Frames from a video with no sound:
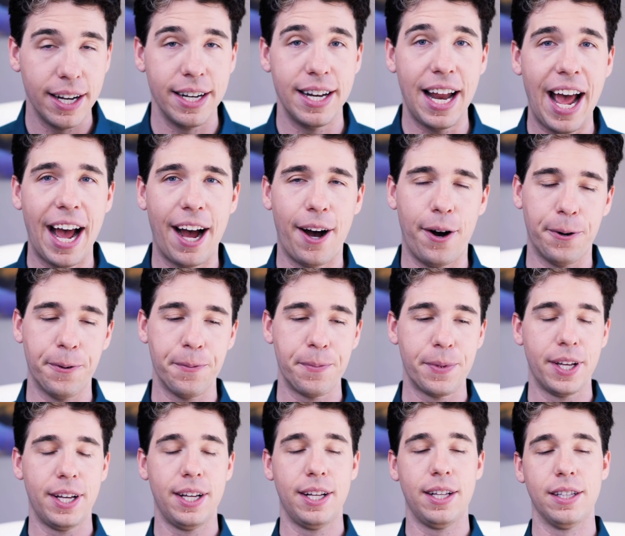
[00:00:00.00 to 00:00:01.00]
Now,
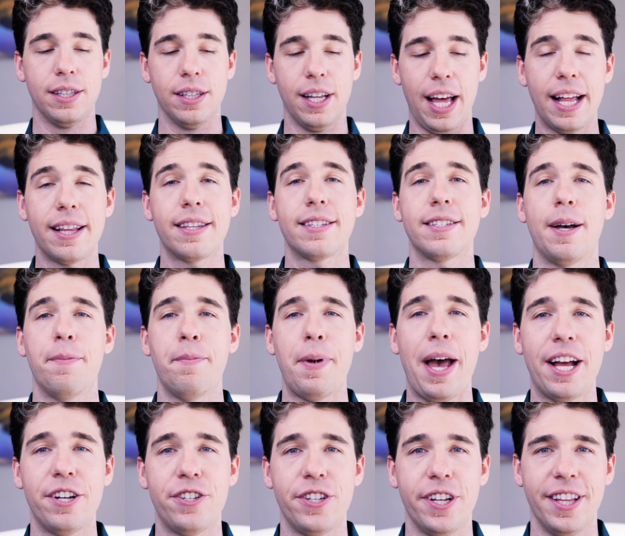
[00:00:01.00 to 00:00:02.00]
let's
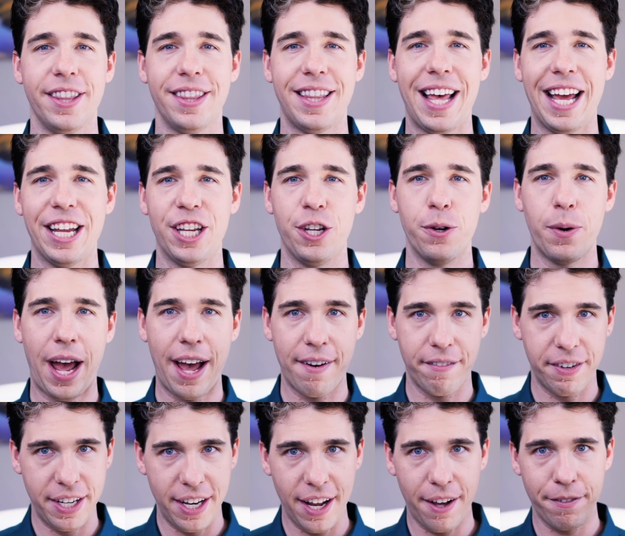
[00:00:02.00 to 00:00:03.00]
imagine that you
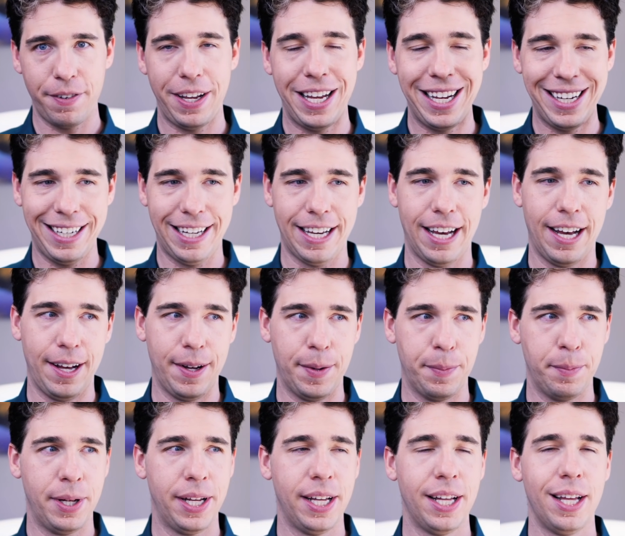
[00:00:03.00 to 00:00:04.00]
have enough
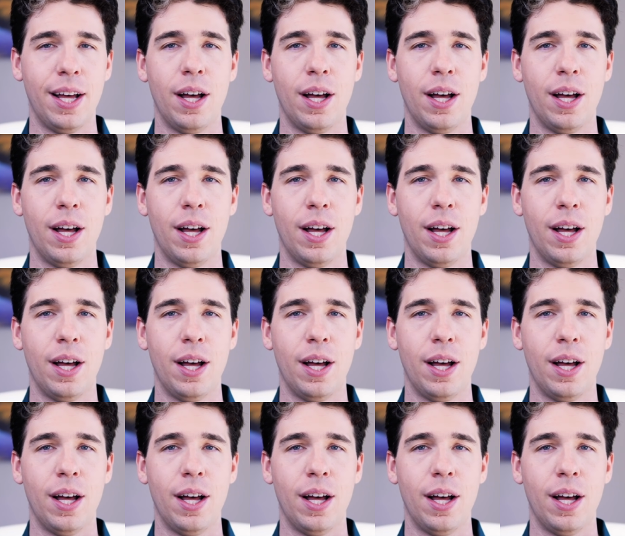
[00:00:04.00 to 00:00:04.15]
income